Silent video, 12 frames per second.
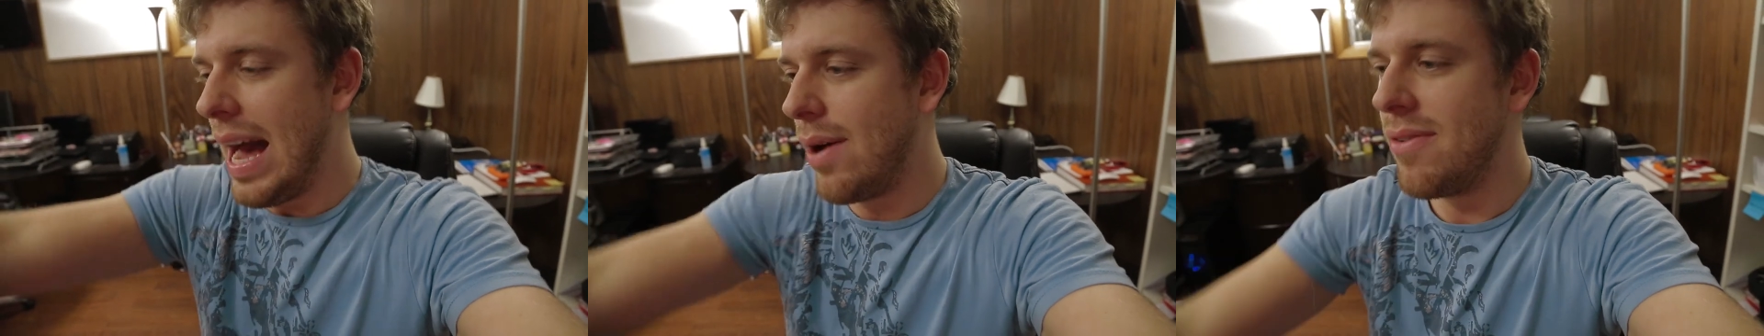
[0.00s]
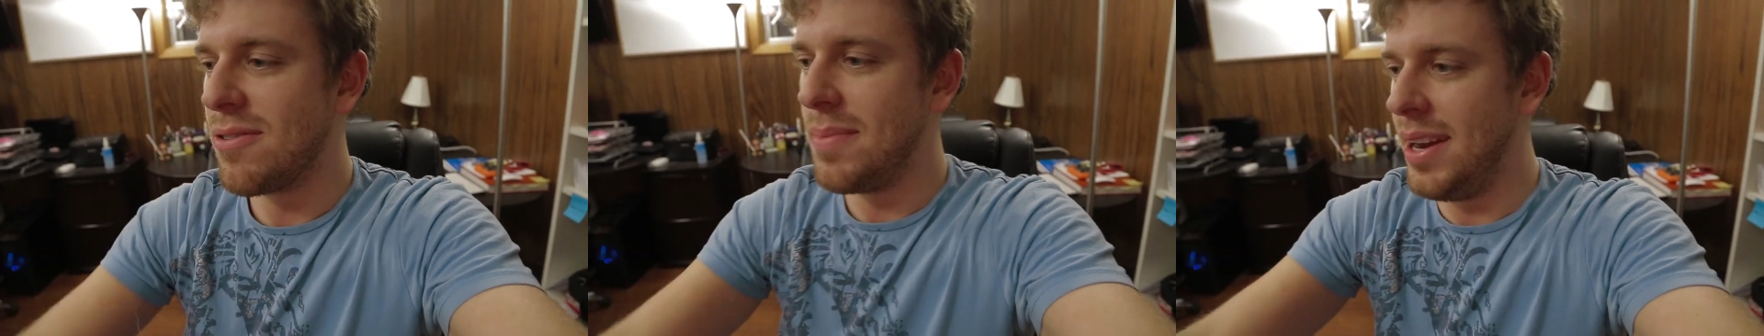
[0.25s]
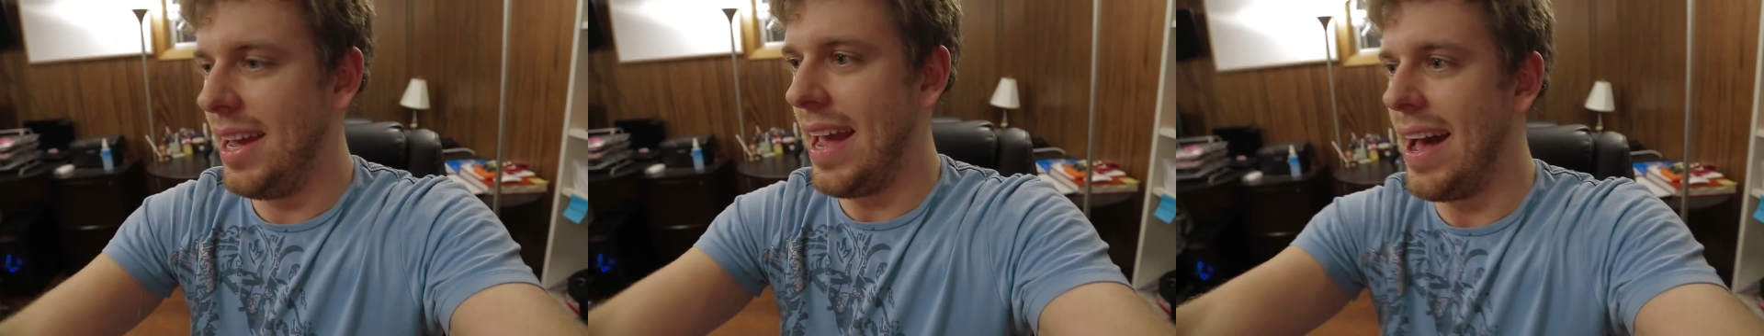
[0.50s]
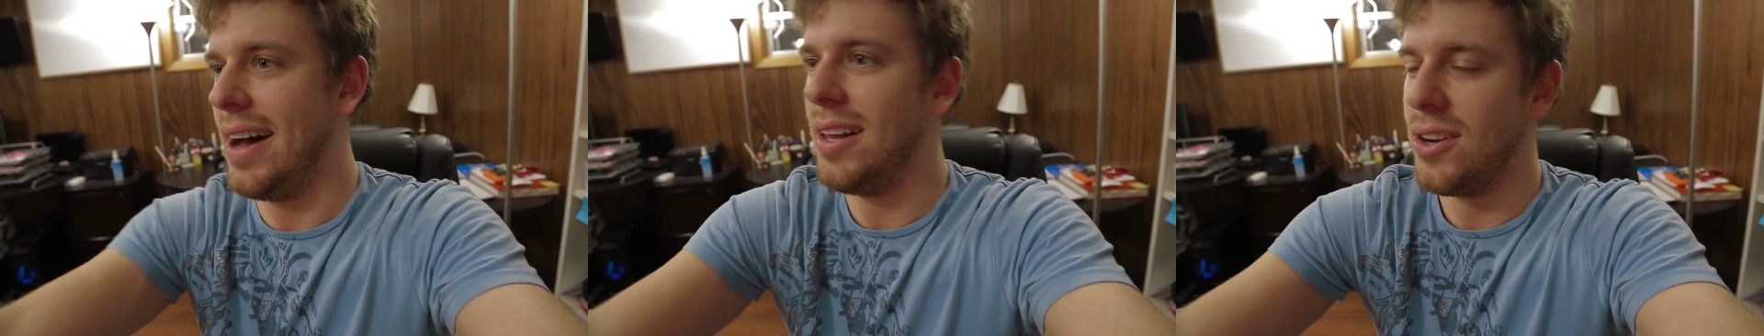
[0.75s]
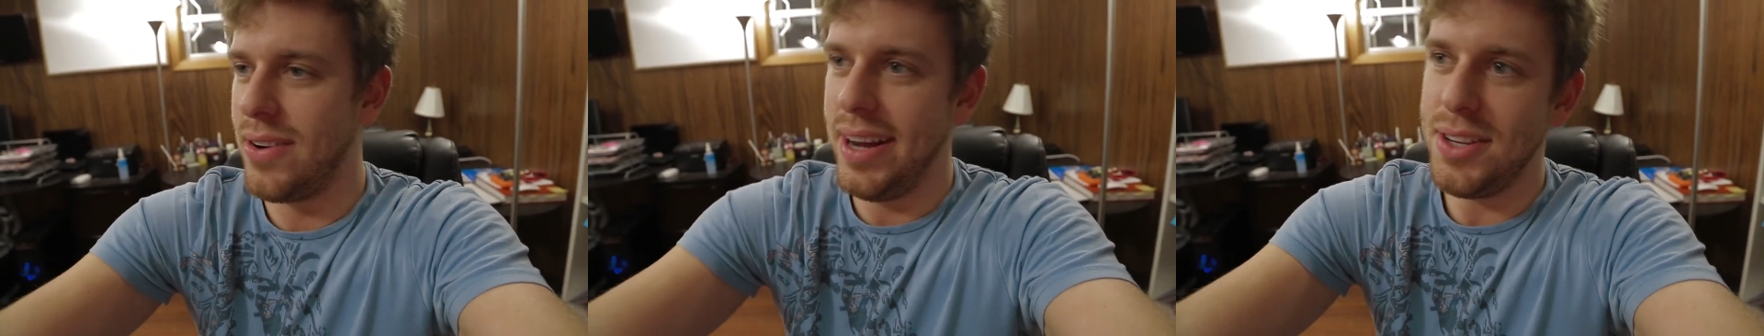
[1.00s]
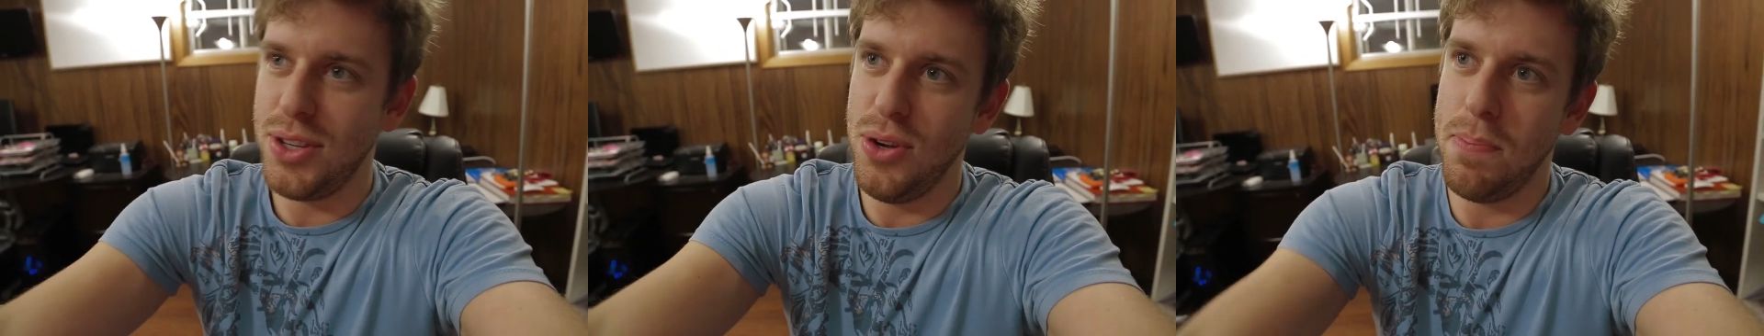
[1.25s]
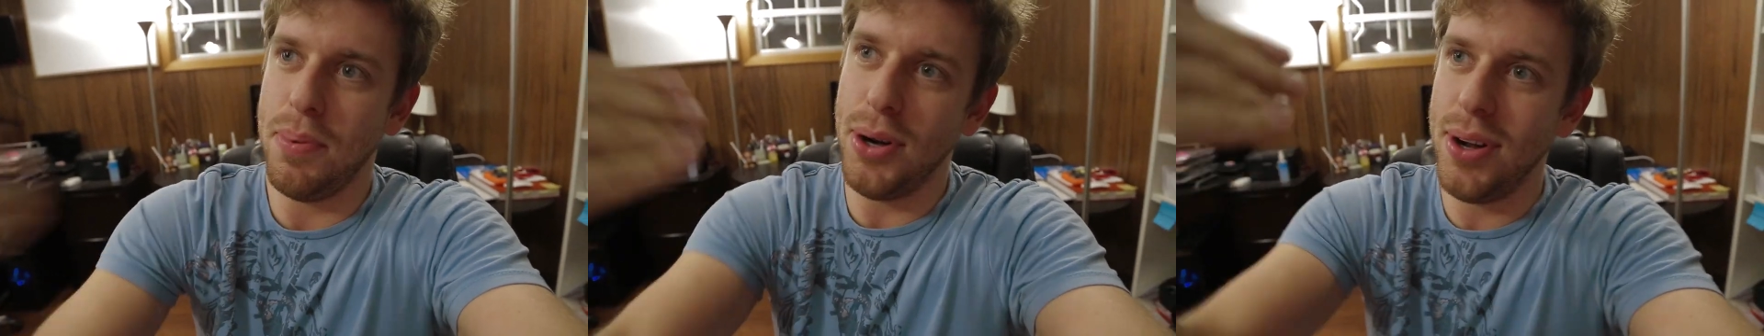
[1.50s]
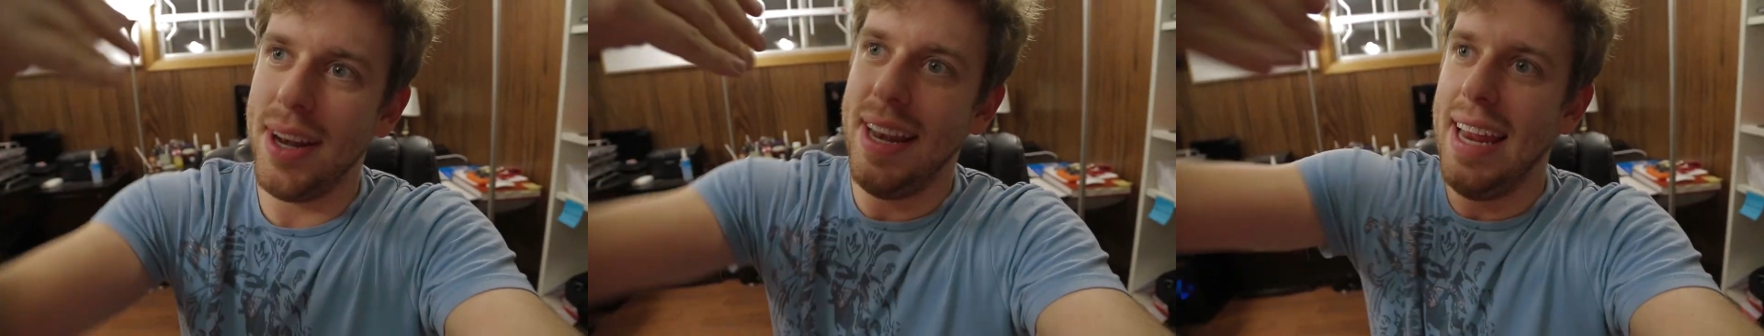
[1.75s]
however many calories you
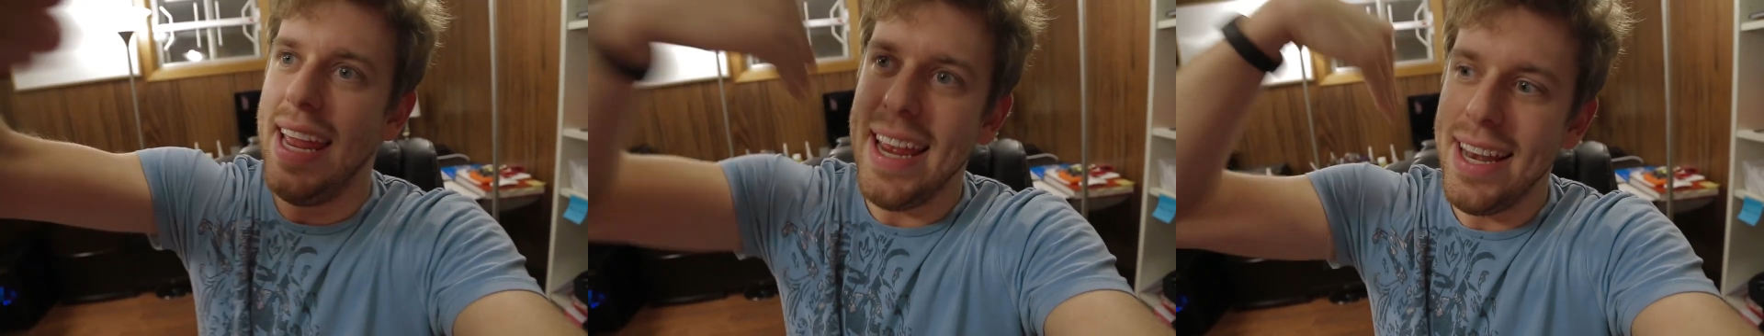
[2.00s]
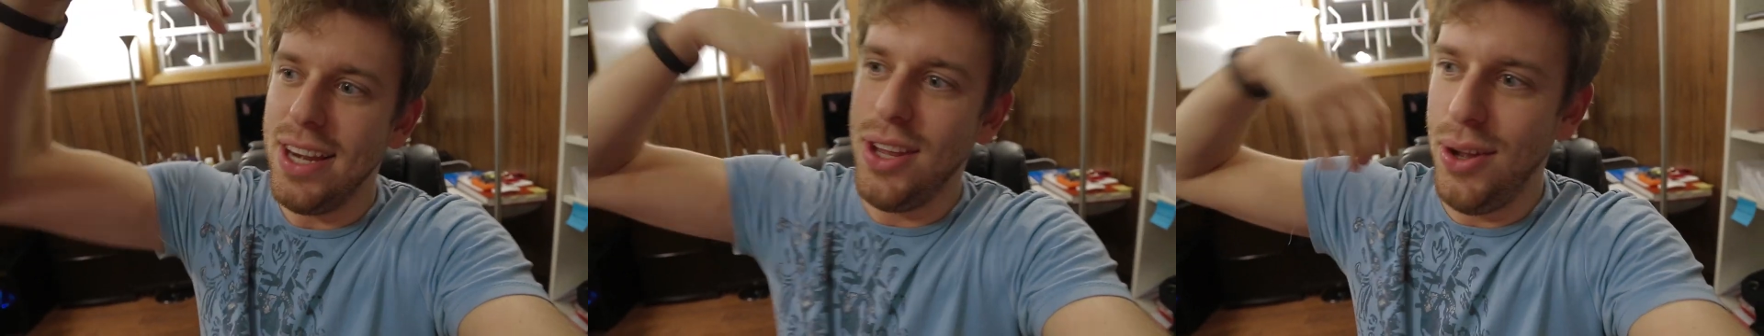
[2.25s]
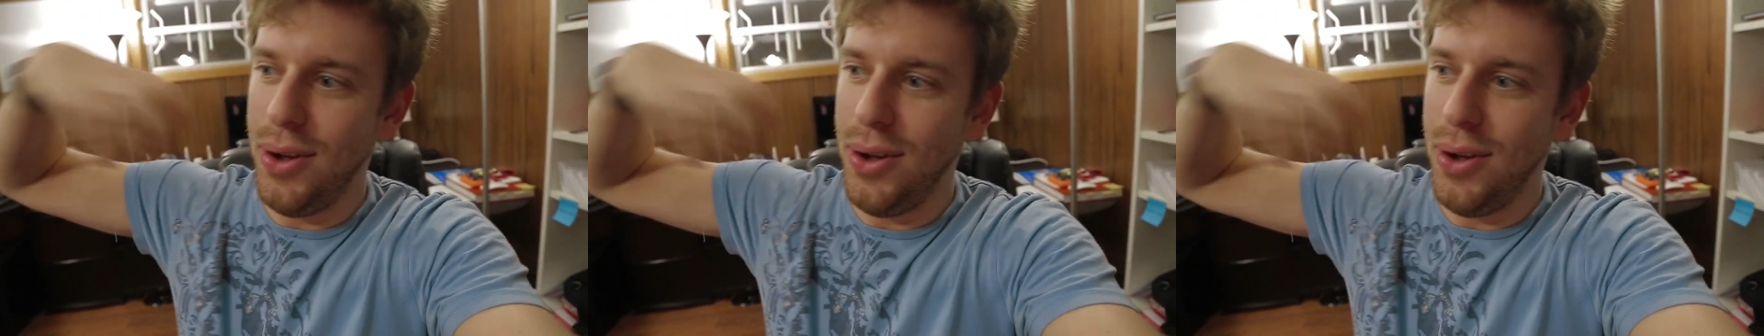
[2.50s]
put in